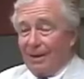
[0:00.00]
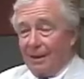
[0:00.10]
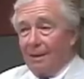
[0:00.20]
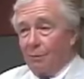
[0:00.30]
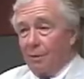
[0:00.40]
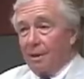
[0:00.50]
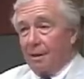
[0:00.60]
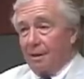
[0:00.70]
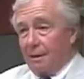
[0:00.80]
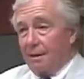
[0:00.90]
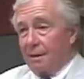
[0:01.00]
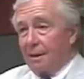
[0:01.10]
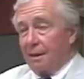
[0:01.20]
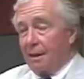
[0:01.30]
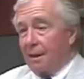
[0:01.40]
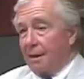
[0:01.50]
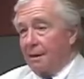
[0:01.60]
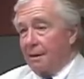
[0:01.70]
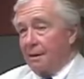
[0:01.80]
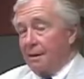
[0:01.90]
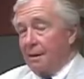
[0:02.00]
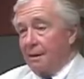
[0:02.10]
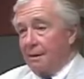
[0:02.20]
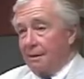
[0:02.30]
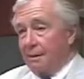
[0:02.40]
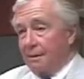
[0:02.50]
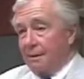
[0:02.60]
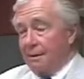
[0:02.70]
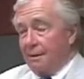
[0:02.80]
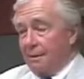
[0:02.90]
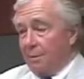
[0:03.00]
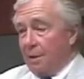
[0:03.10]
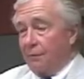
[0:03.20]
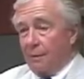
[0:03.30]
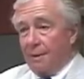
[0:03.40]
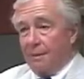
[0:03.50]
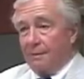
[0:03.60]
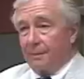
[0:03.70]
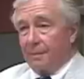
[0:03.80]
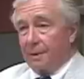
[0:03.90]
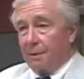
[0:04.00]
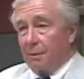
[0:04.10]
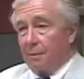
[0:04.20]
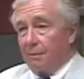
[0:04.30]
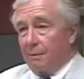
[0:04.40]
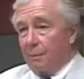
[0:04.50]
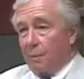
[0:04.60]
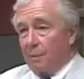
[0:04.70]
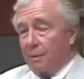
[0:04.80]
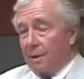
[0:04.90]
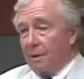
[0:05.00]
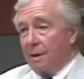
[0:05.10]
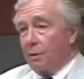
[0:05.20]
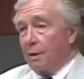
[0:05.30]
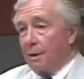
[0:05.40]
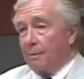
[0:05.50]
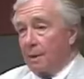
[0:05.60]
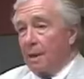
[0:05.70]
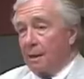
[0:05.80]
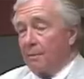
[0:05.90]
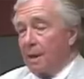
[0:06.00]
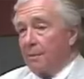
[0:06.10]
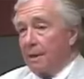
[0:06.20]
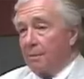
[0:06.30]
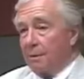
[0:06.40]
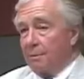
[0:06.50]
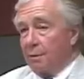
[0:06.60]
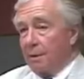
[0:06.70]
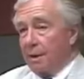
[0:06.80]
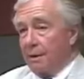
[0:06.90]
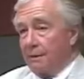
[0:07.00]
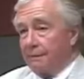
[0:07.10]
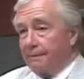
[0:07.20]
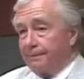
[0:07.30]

and they wanted the thing to end peacefully, so they thought I might be able to pull that off.